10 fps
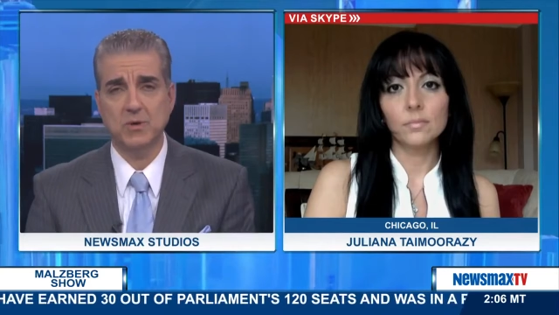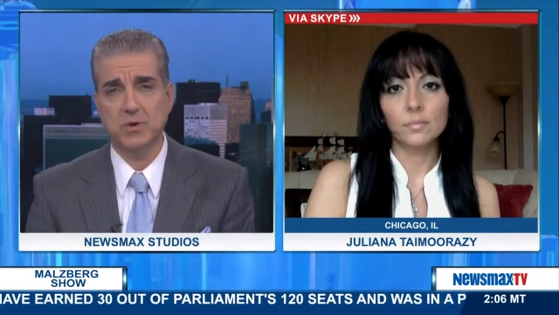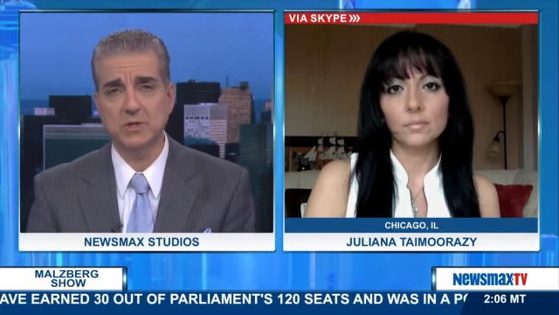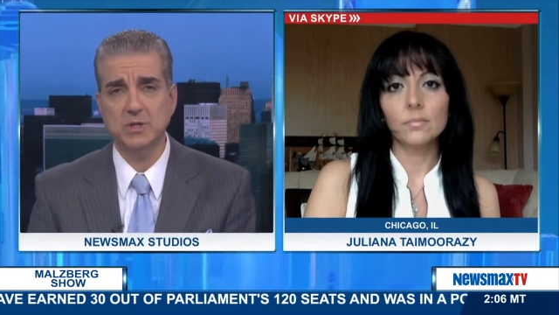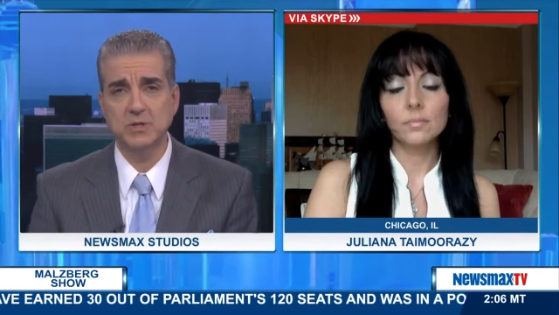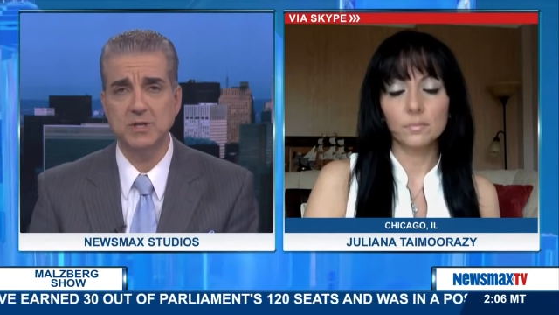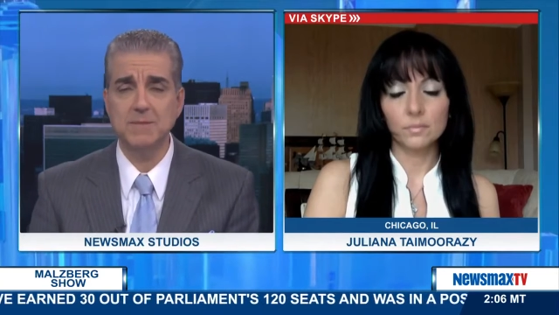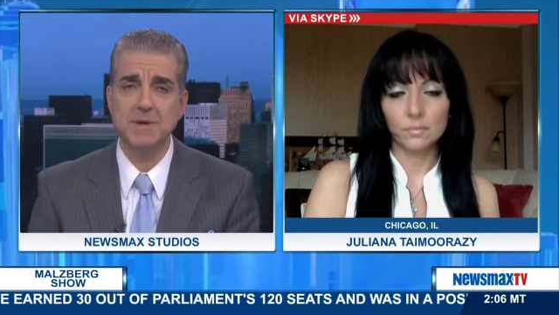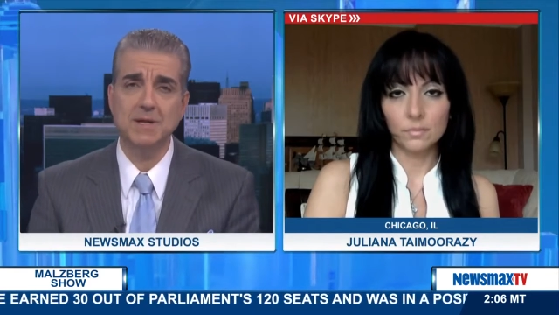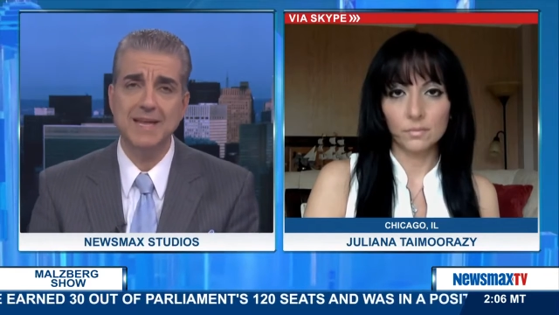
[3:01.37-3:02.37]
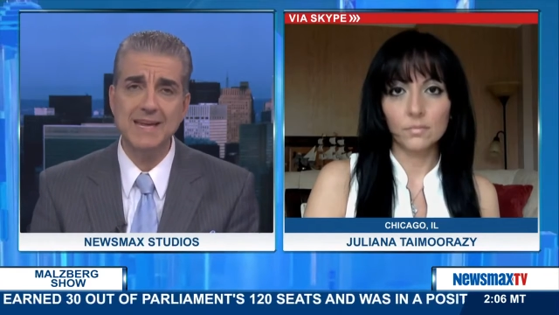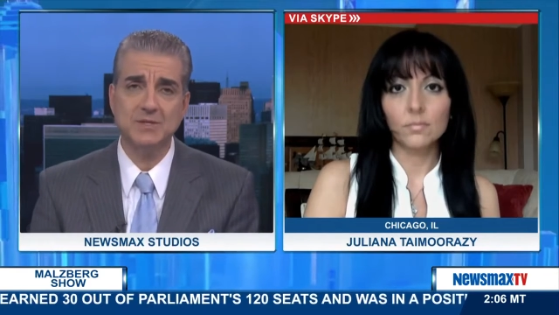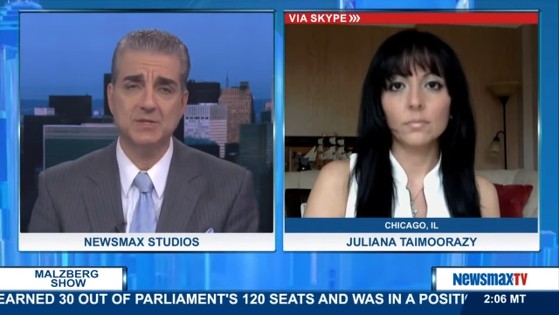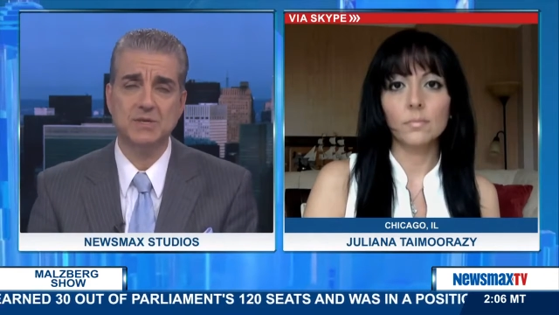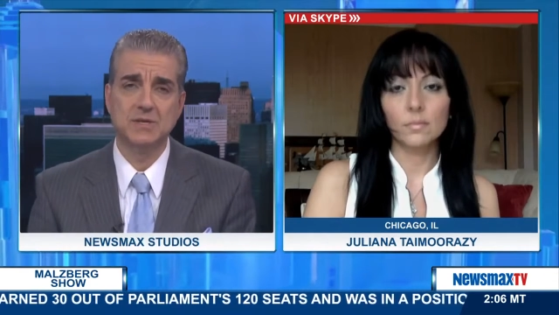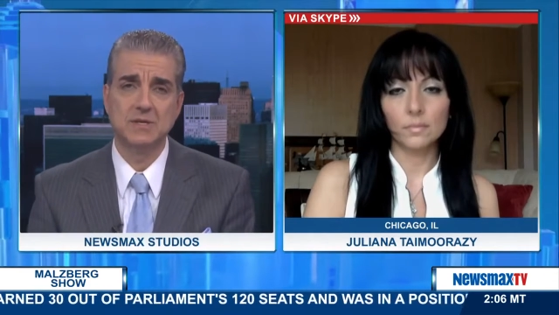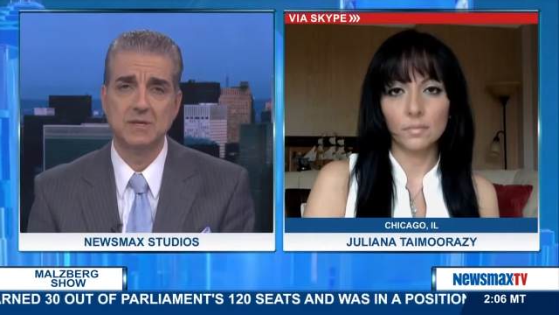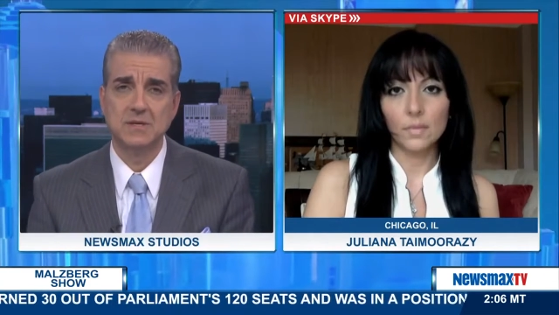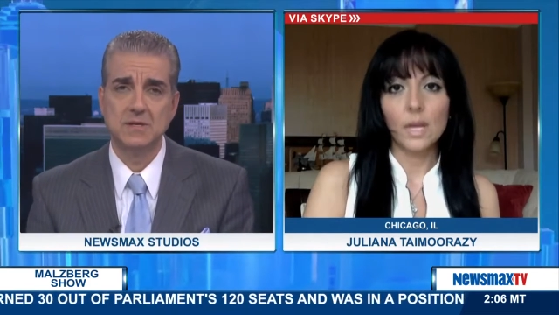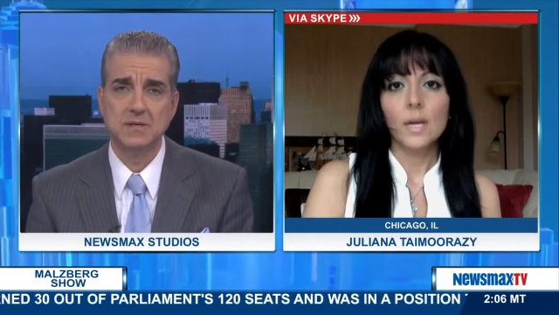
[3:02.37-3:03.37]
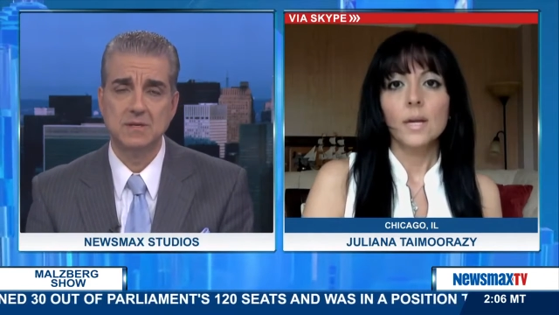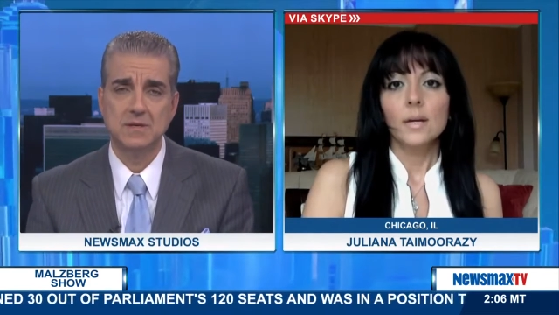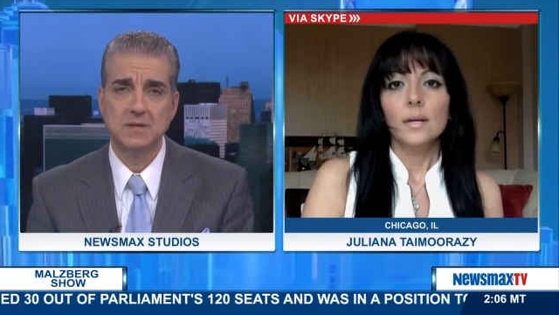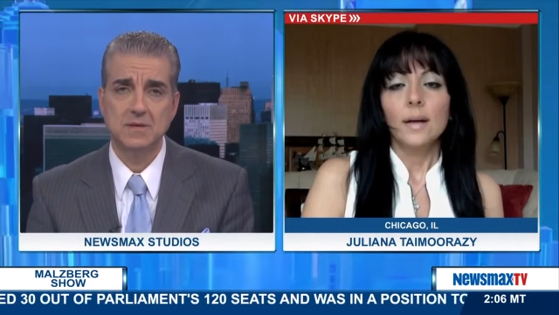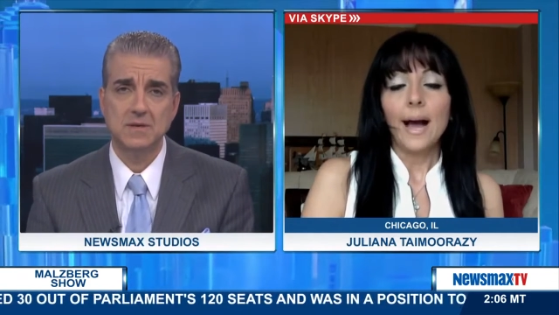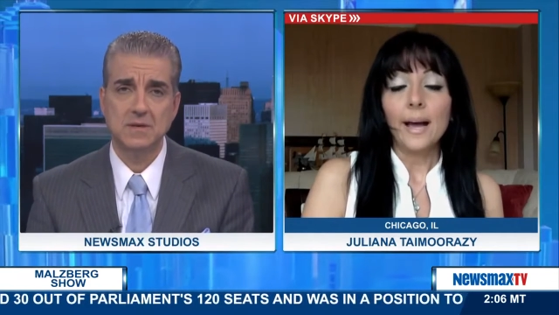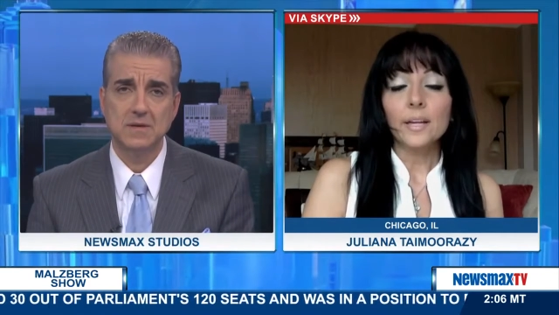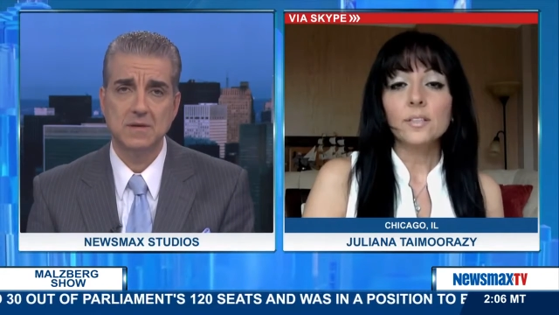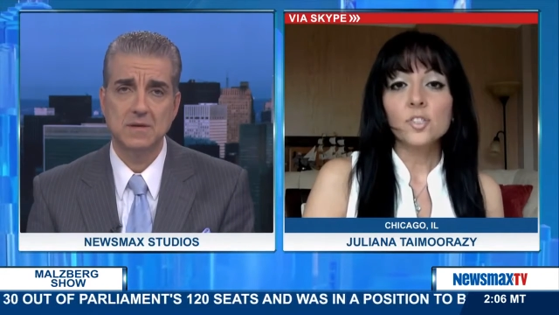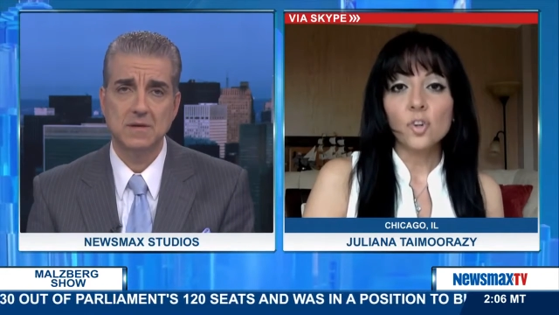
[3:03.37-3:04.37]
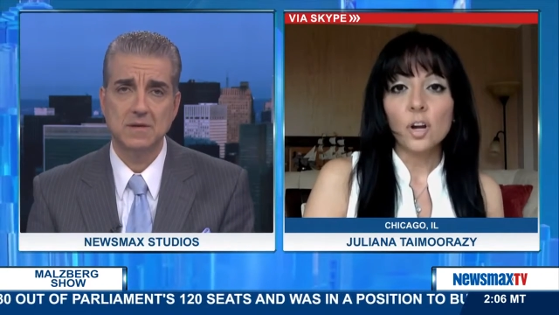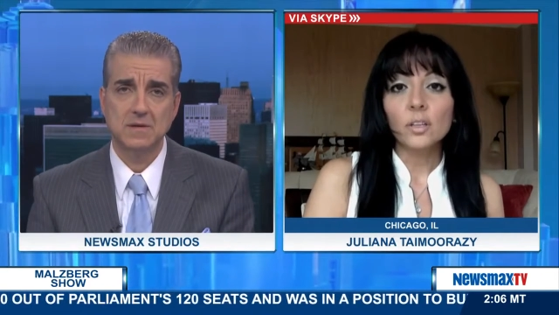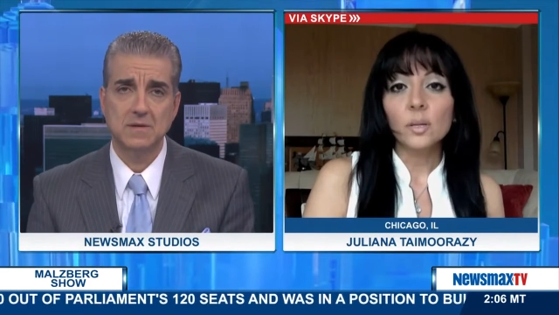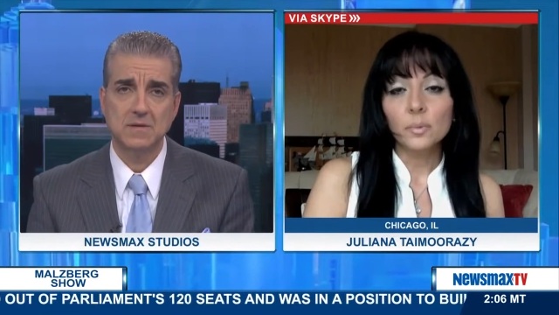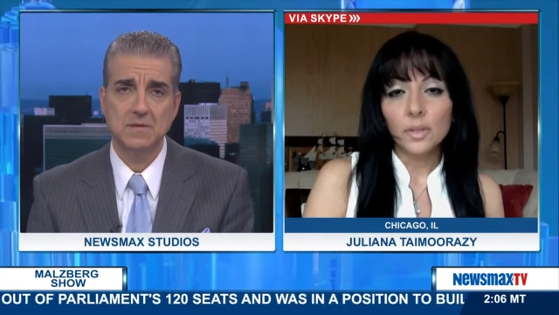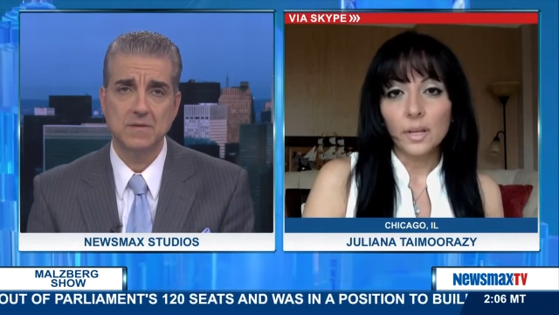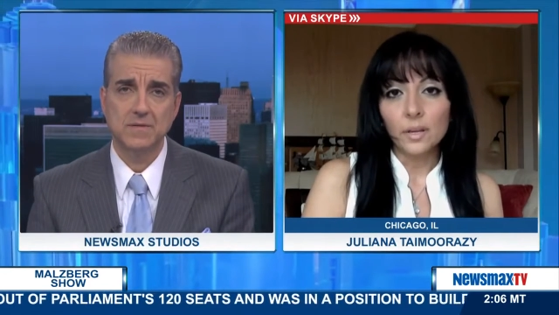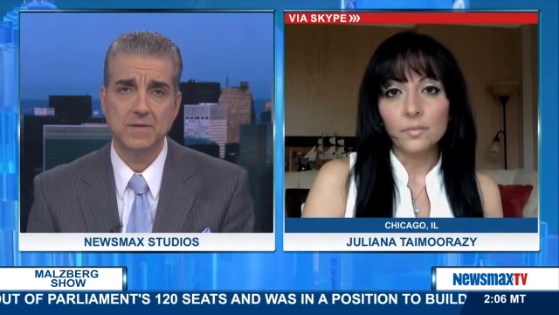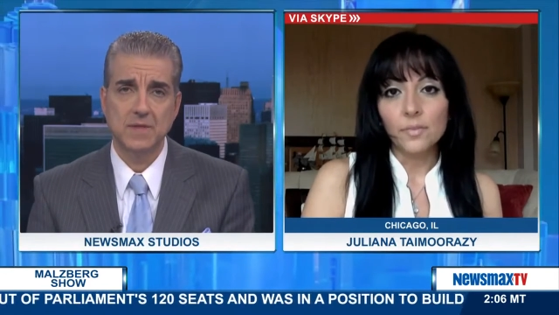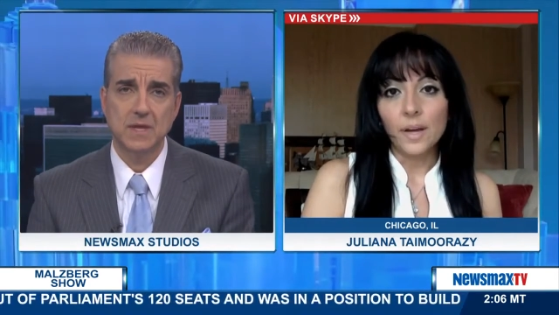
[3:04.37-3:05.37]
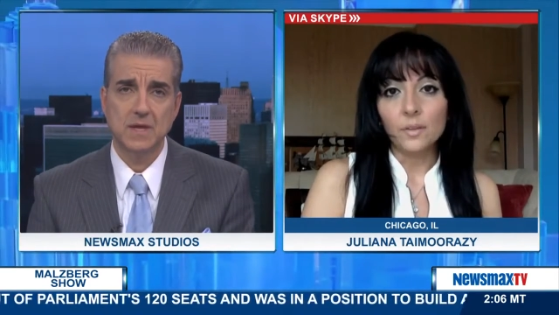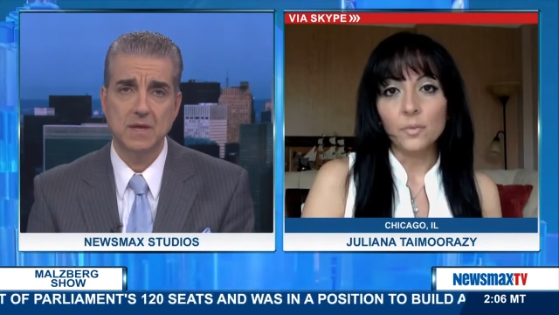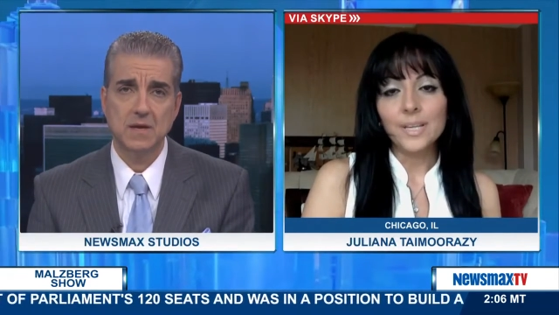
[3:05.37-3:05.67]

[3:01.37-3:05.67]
Speaker 1: Christians in the Middle East?
Speaker 2: I strongly believe that we